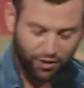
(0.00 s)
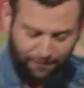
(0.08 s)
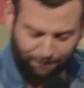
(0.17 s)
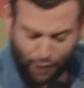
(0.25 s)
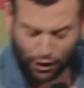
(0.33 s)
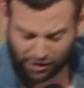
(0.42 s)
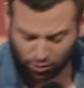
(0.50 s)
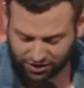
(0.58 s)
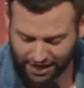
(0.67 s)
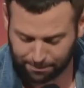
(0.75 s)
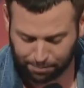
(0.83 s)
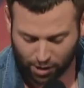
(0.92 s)
you're like, fuck you,
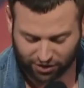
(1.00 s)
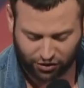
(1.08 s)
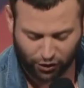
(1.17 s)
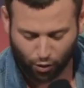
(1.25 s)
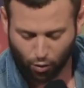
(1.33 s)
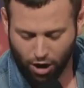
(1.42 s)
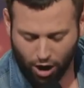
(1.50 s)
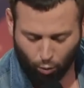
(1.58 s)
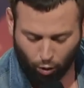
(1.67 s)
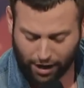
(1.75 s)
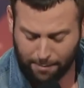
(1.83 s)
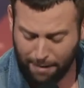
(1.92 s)
Ted, part two.
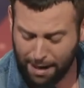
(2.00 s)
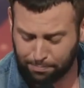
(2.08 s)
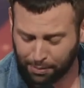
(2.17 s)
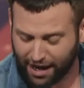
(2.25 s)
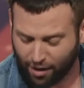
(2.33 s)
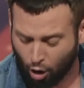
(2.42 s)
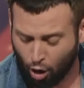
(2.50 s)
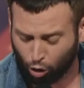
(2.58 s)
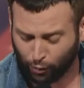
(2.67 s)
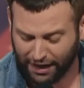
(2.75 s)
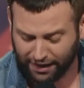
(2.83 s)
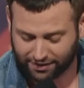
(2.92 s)
What I meant by
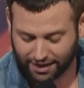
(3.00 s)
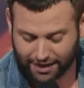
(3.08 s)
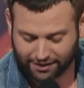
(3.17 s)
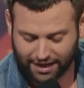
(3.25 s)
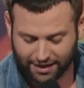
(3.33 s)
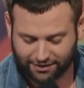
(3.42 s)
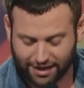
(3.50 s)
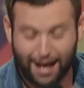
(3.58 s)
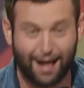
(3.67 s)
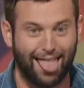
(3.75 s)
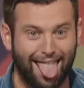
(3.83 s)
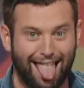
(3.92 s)
hoary, dot, dot,
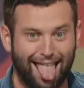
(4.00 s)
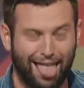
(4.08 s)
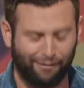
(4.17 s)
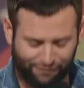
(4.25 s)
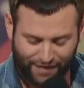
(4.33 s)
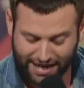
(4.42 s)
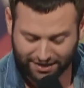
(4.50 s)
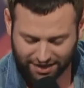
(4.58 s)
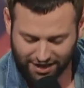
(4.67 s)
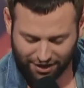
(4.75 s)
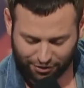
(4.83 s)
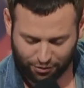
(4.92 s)
dot, face.
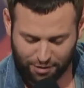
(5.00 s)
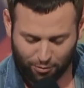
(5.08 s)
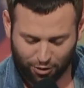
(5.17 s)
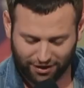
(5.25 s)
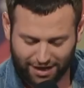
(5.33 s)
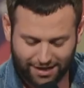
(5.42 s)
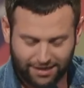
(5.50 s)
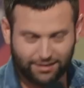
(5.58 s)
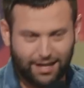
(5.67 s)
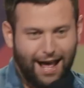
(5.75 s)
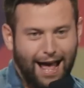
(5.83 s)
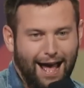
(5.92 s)
Three more
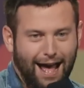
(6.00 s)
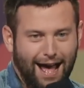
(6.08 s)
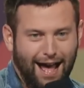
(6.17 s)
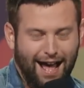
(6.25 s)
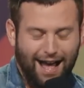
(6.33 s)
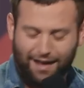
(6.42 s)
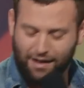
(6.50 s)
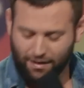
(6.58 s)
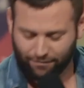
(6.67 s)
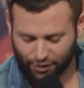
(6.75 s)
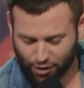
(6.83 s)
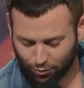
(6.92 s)
lines,
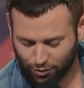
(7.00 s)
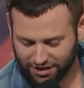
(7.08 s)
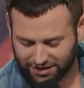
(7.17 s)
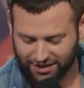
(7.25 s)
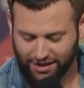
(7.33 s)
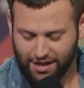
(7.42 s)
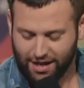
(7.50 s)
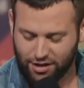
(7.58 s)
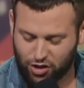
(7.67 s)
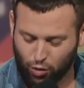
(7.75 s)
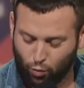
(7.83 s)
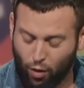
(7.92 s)
for no reason, is your